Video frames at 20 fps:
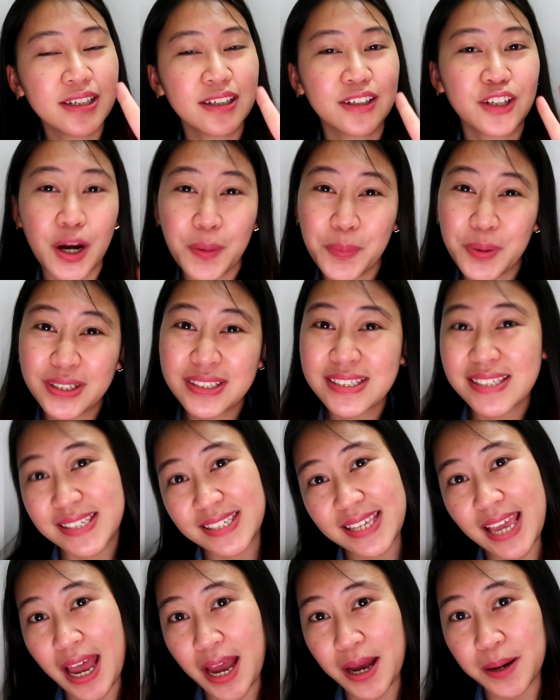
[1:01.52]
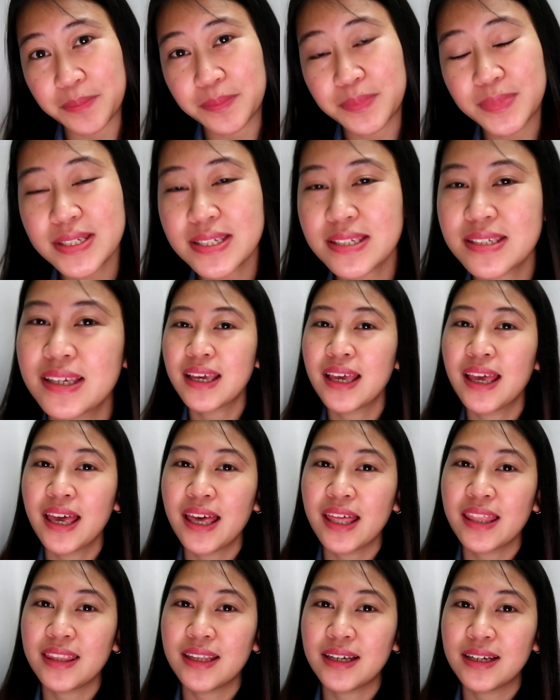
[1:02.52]
common scams
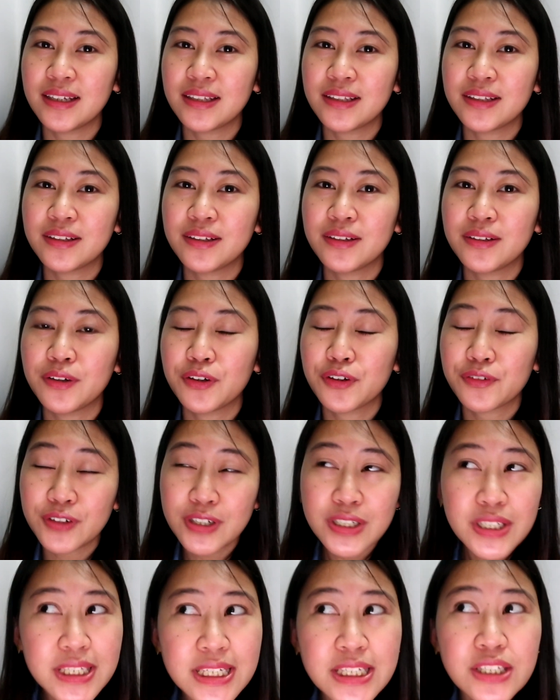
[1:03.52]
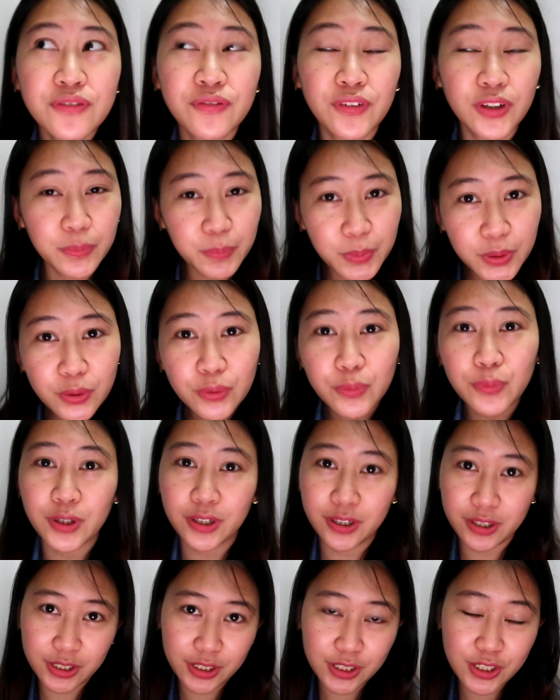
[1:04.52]
that overseas Filipino
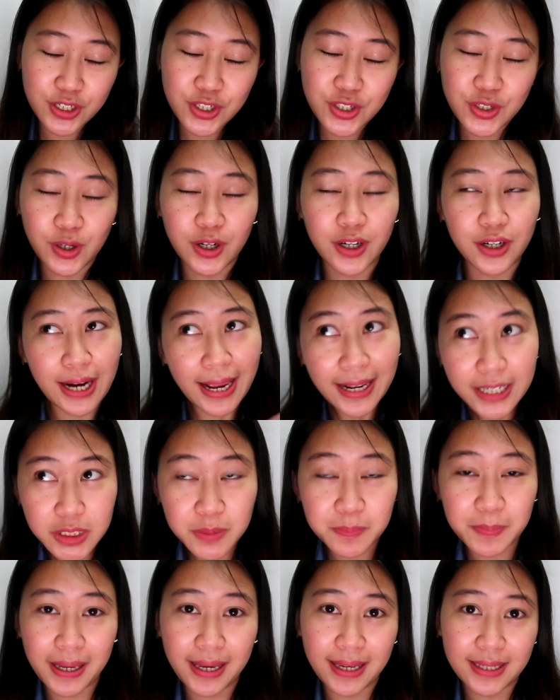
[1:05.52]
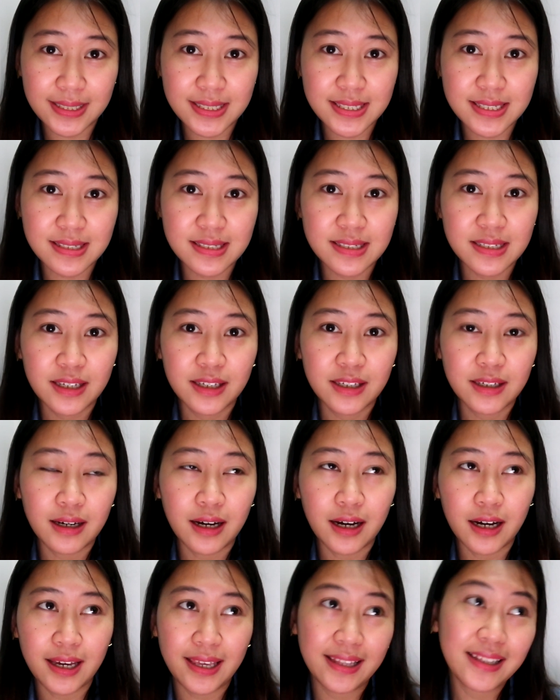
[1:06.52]
workers or expats
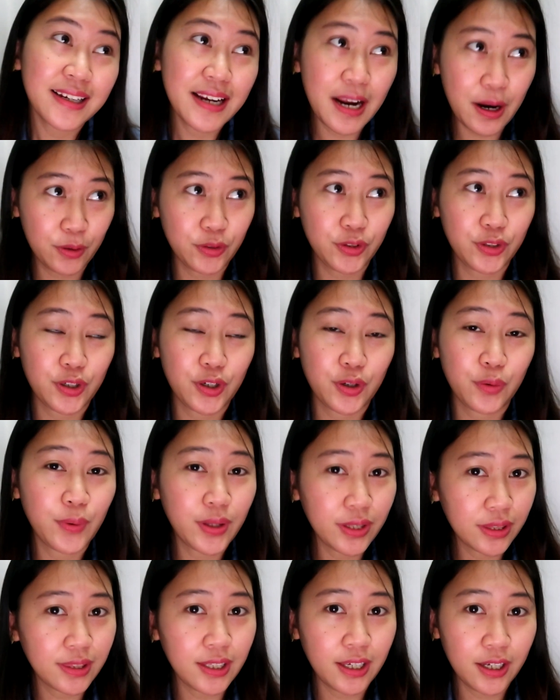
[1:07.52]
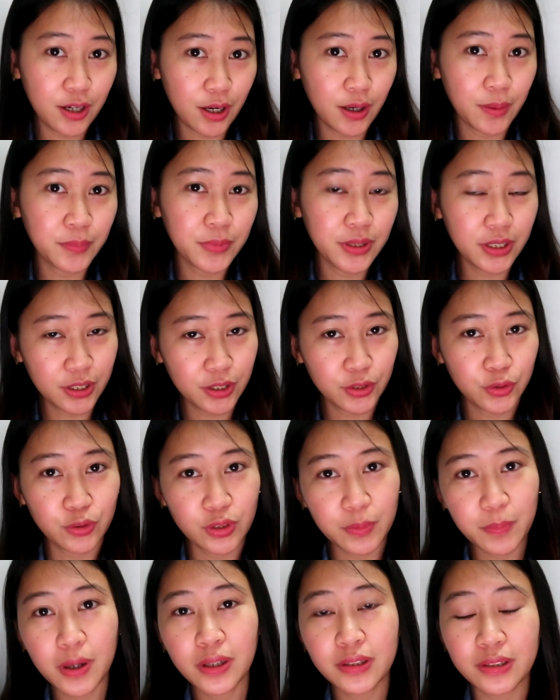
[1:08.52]
encounter when they come here to the
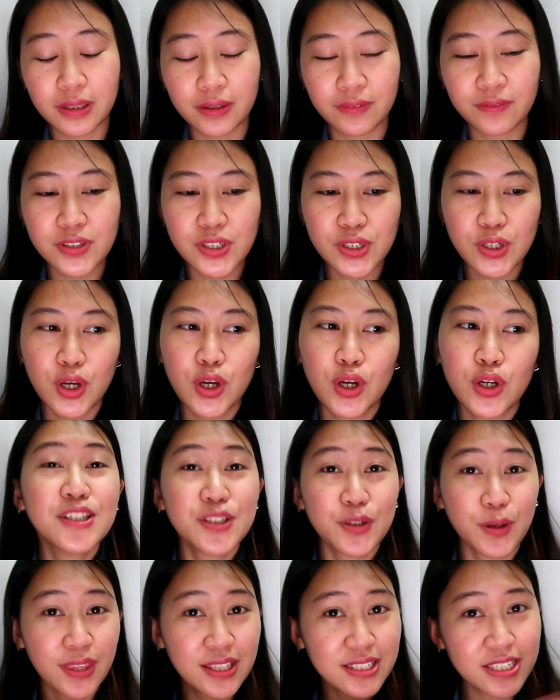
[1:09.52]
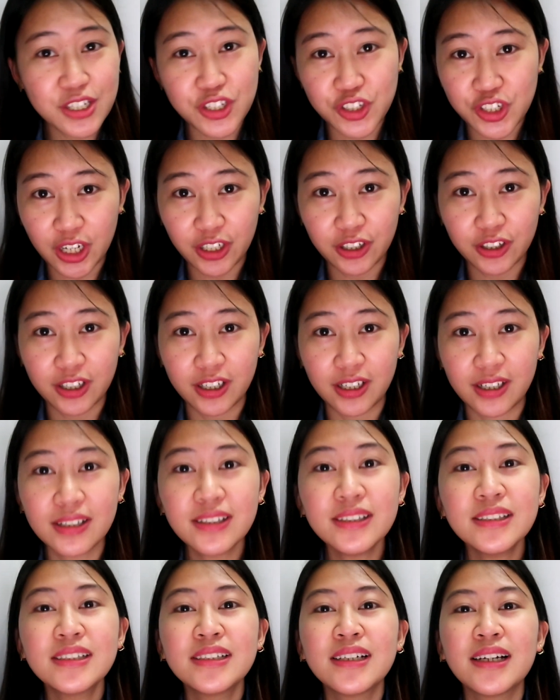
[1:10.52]
Maldives. So this is general.